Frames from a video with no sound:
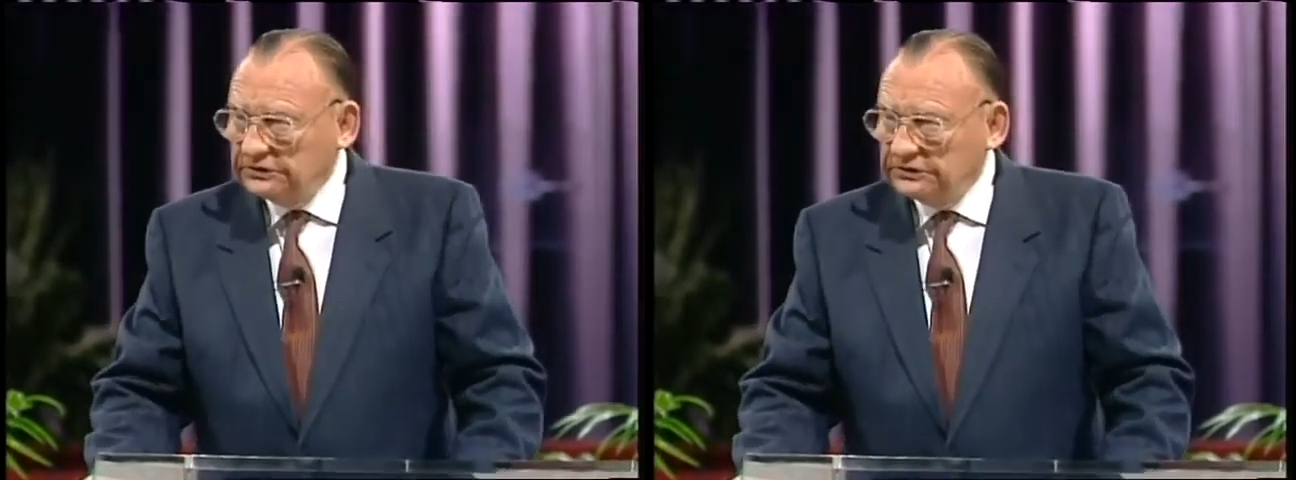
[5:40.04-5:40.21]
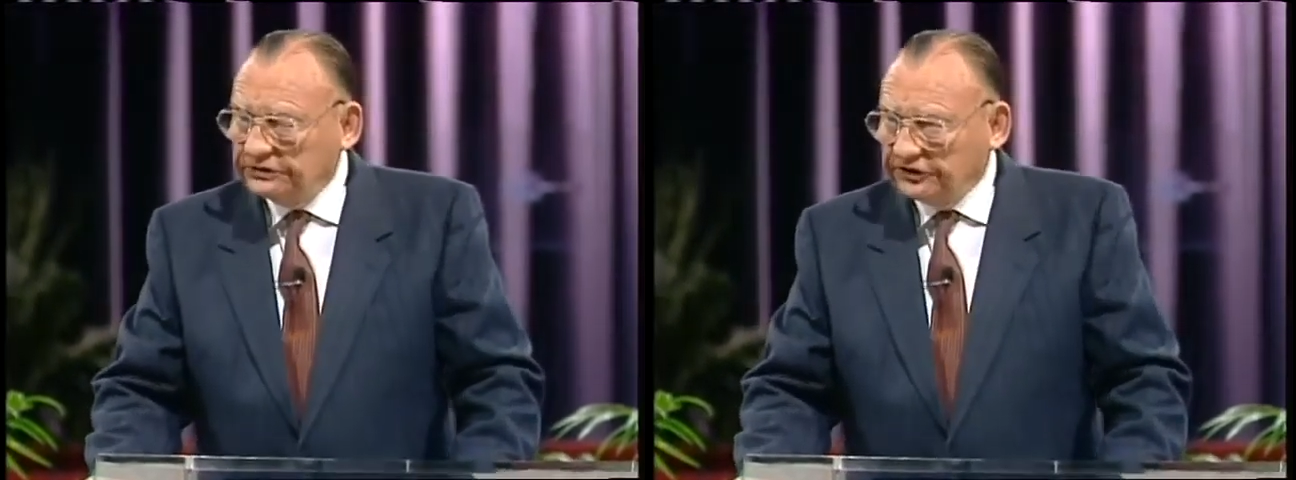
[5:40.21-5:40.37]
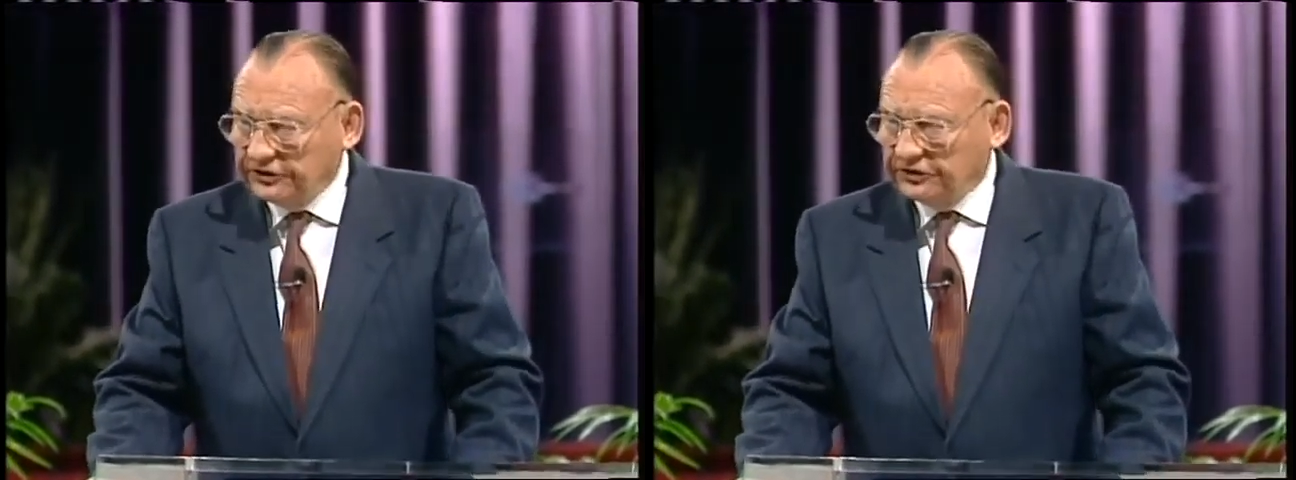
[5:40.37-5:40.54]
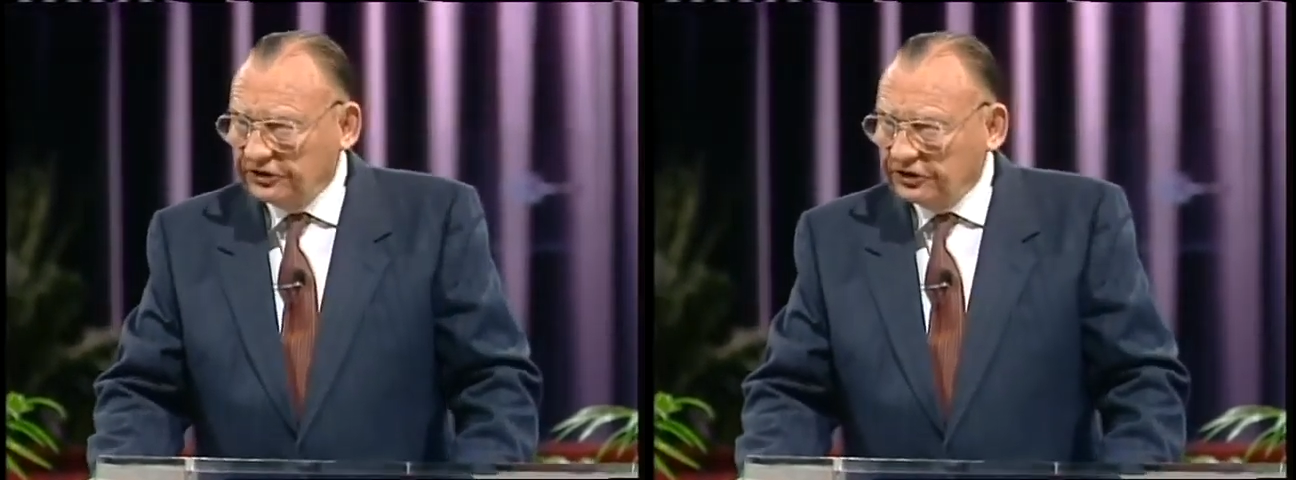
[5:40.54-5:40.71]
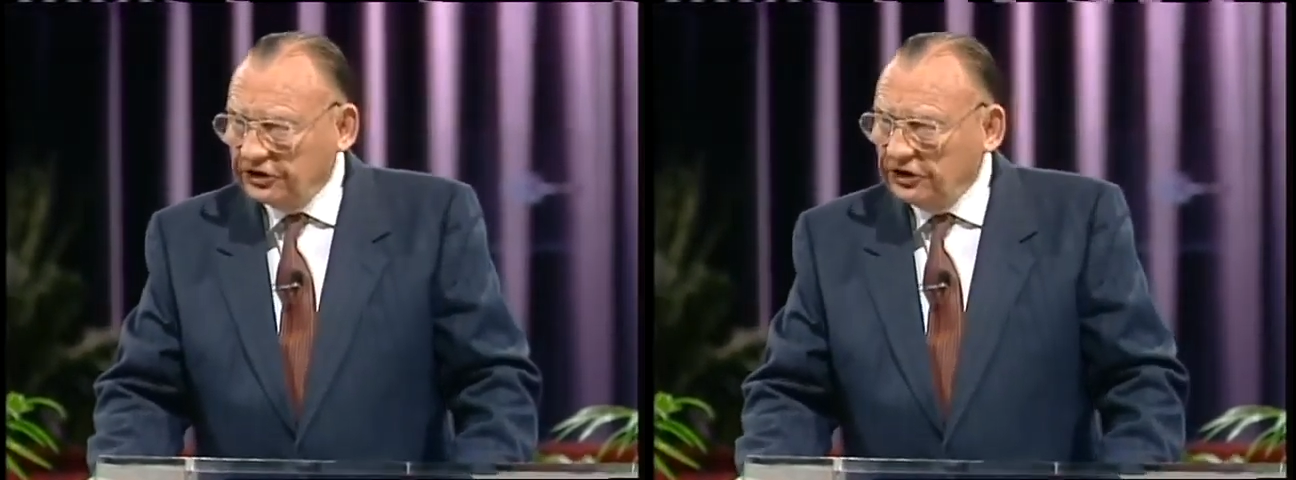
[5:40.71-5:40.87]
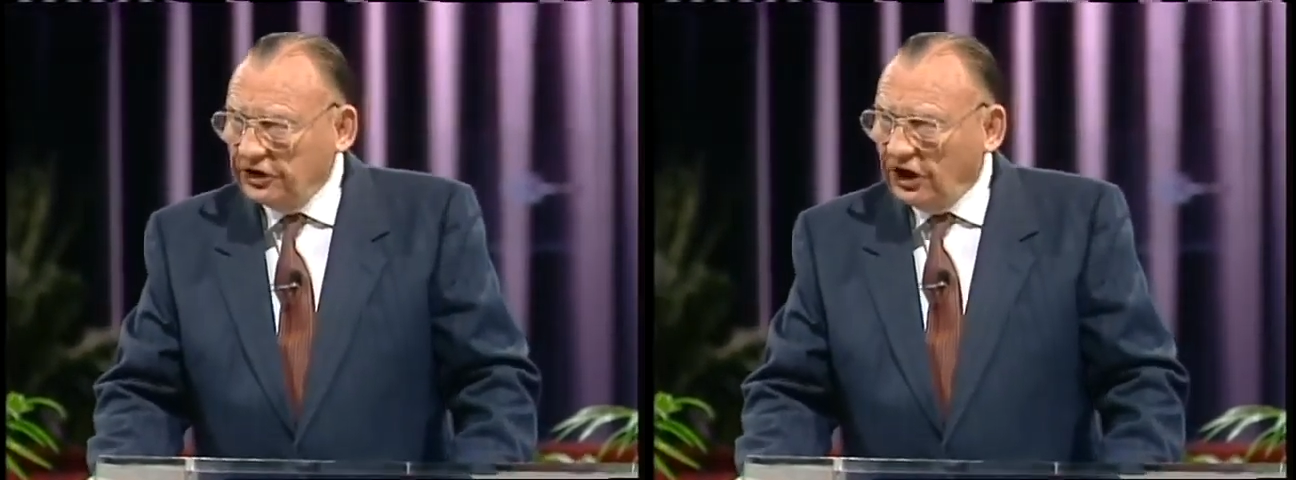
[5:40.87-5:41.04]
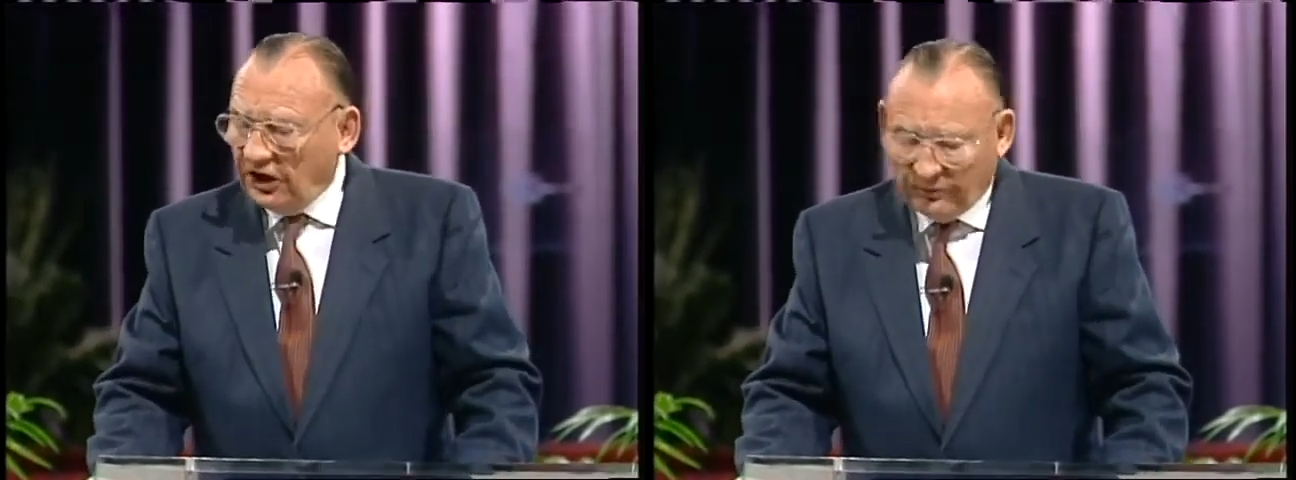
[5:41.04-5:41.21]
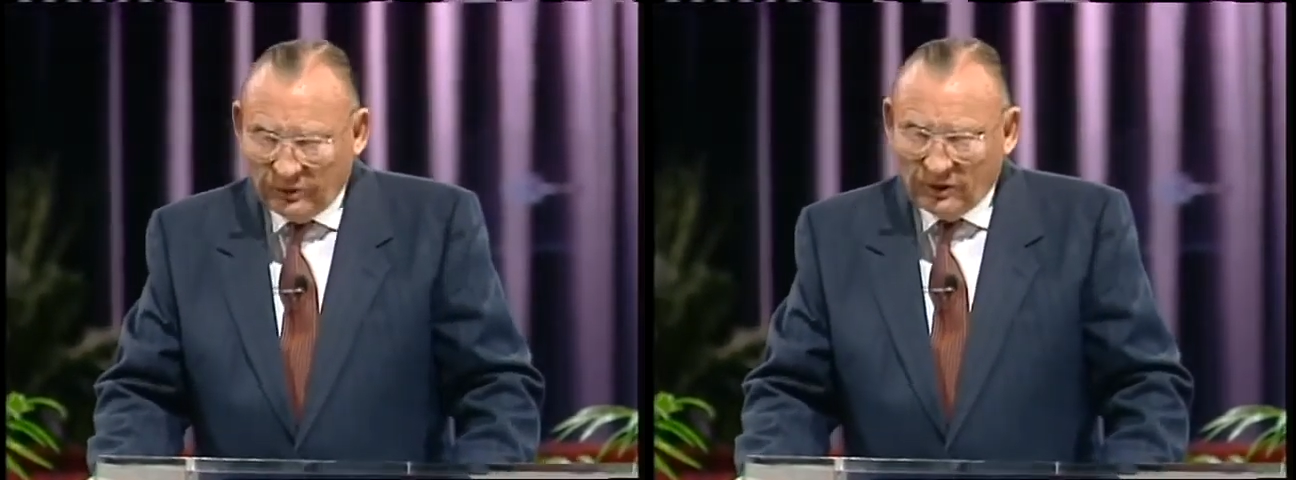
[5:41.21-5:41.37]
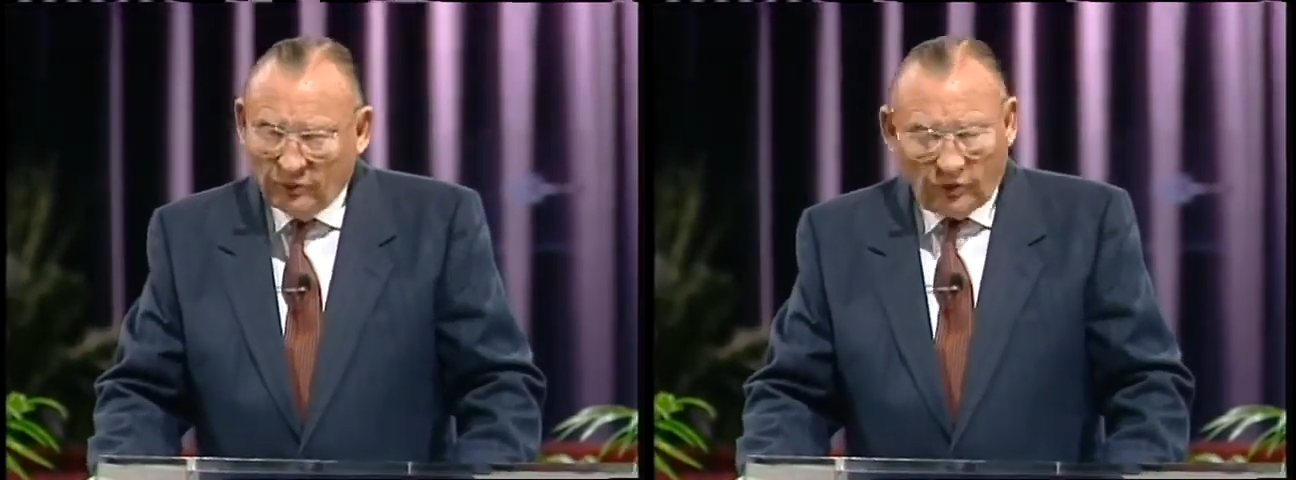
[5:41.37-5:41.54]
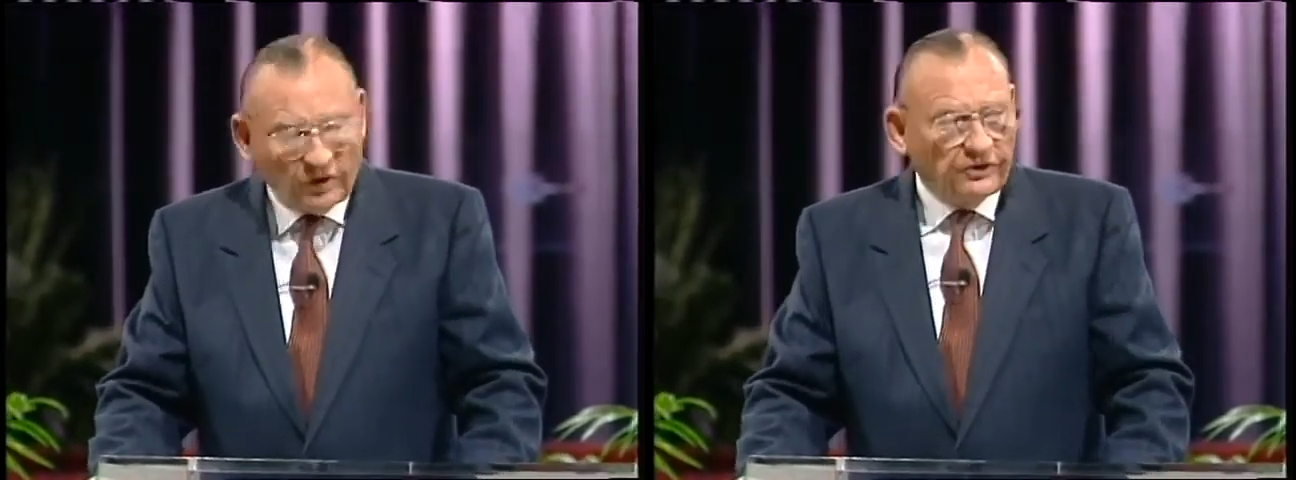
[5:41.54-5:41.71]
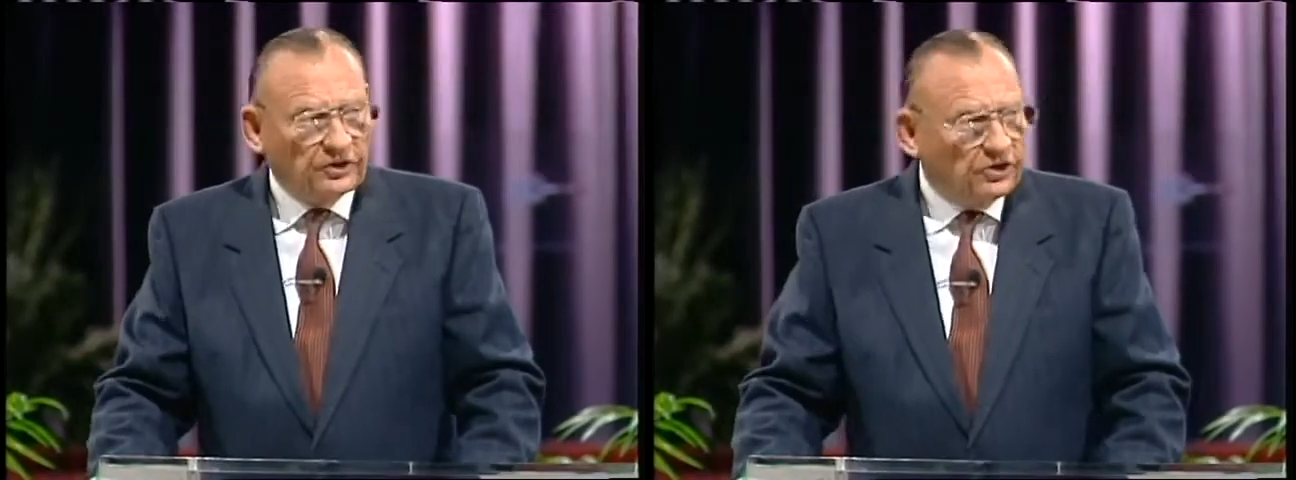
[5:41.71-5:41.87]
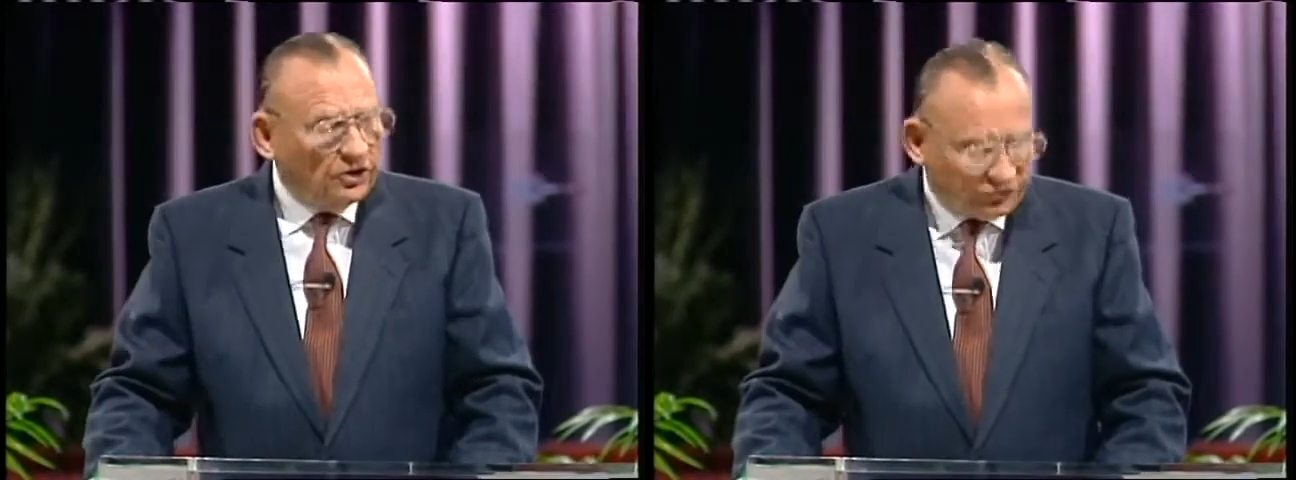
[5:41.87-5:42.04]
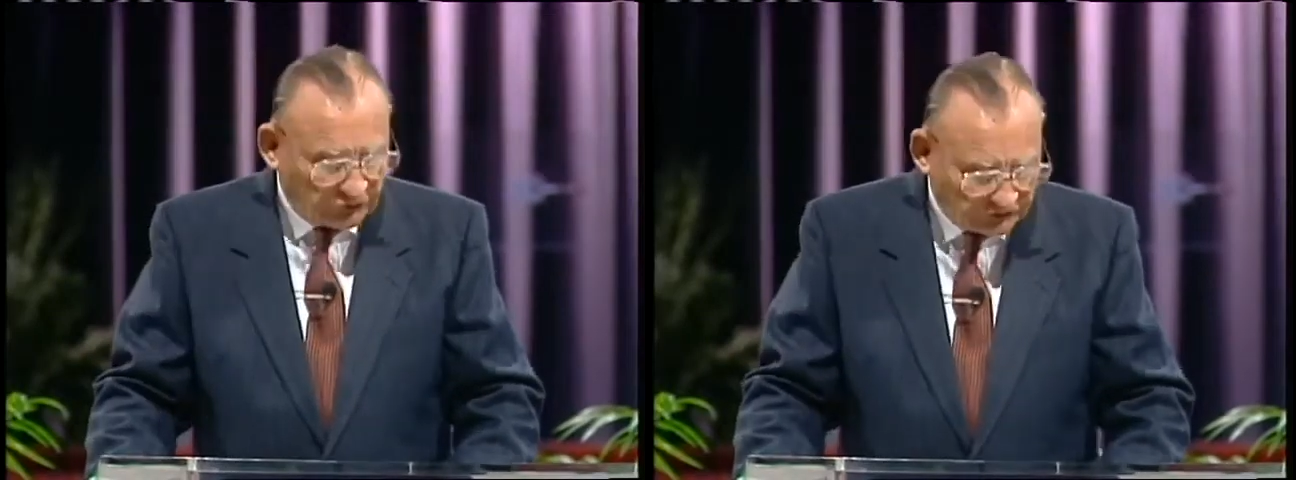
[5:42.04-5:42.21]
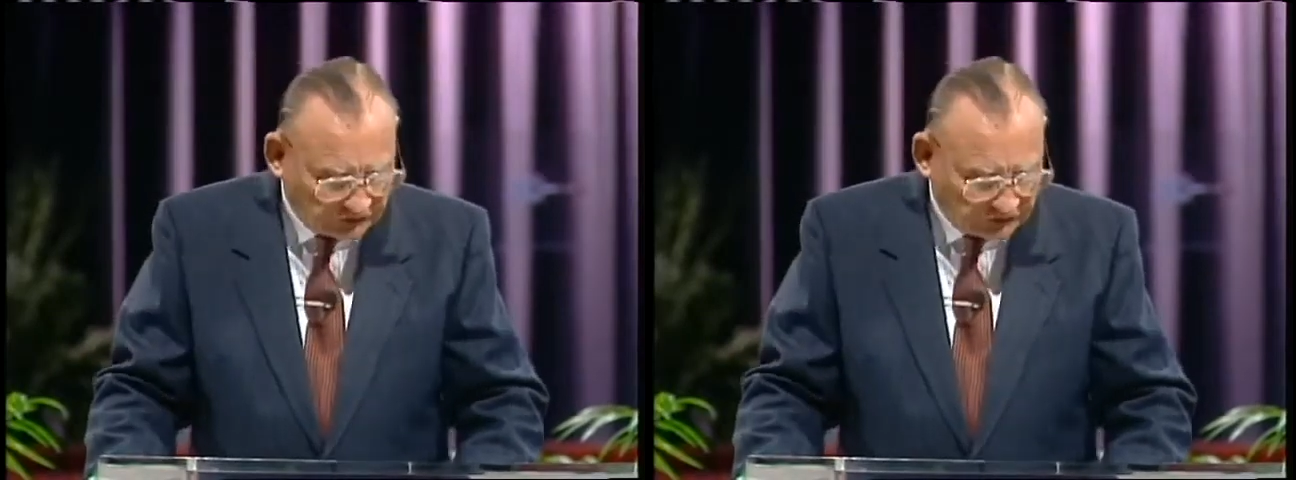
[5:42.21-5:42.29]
center, one of the cultural